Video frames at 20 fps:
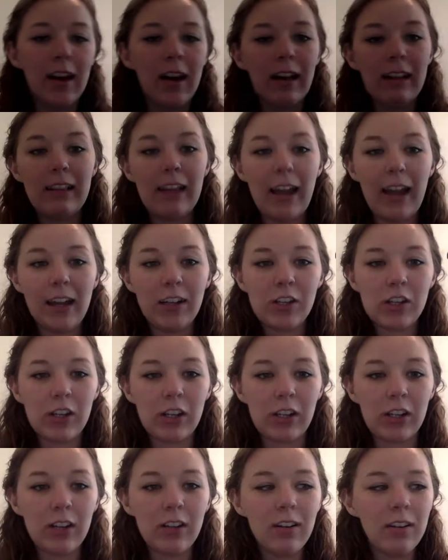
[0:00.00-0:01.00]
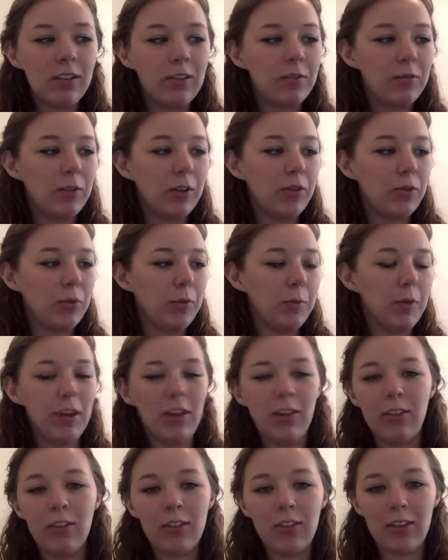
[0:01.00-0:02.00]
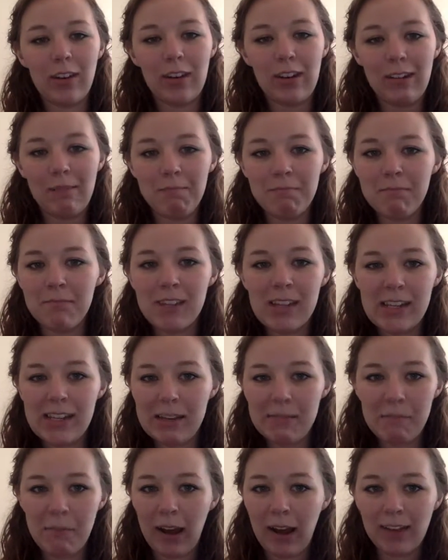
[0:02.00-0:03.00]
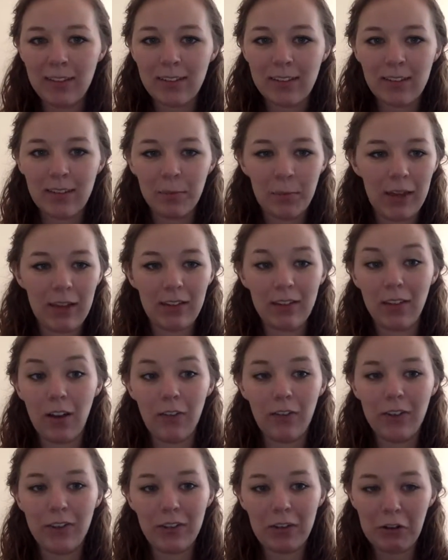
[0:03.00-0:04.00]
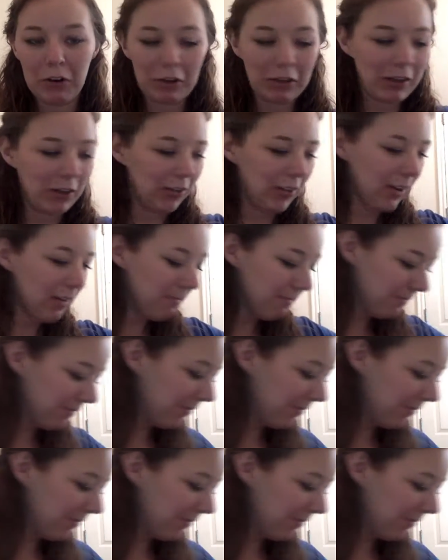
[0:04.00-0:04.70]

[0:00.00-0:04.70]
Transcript: A lantern, which would be used in the deep mines because it's obviously dark down there.